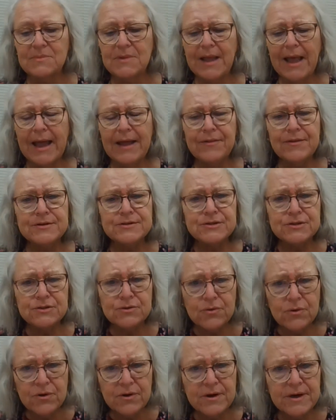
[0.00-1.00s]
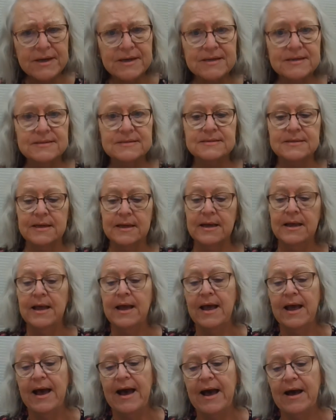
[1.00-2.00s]
And the stories,
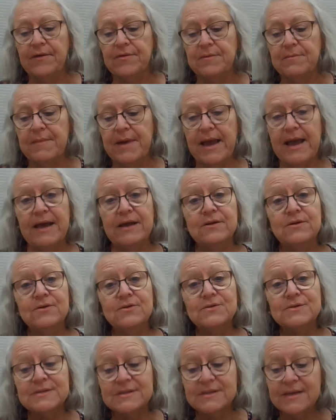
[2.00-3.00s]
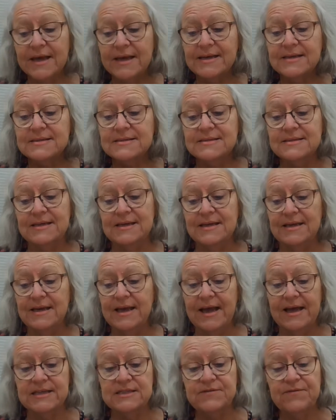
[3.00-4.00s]
how the man whose legacy
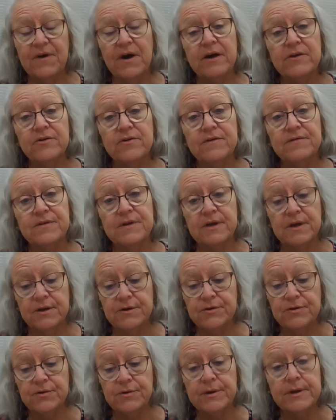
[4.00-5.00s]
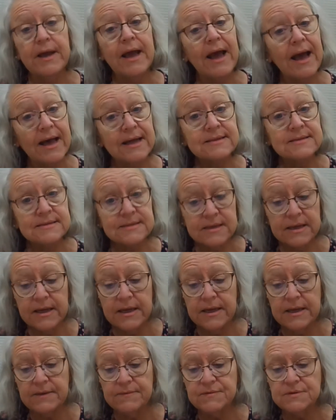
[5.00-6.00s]
as father of the country had
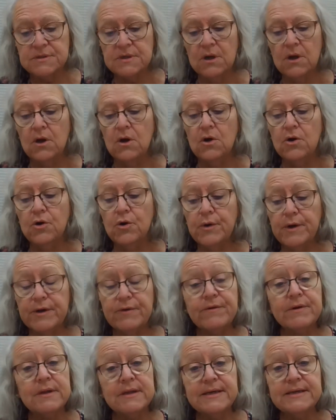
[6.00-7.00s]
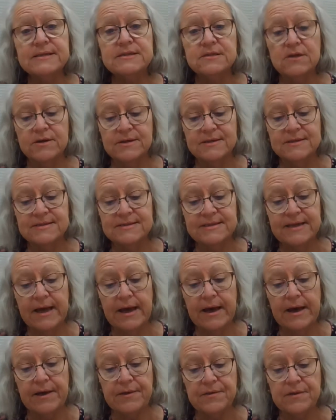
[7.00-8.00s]
slaves, who he released on his
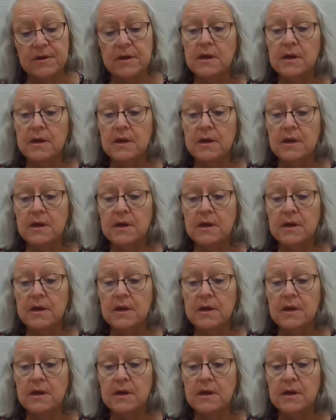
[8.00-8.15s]
death,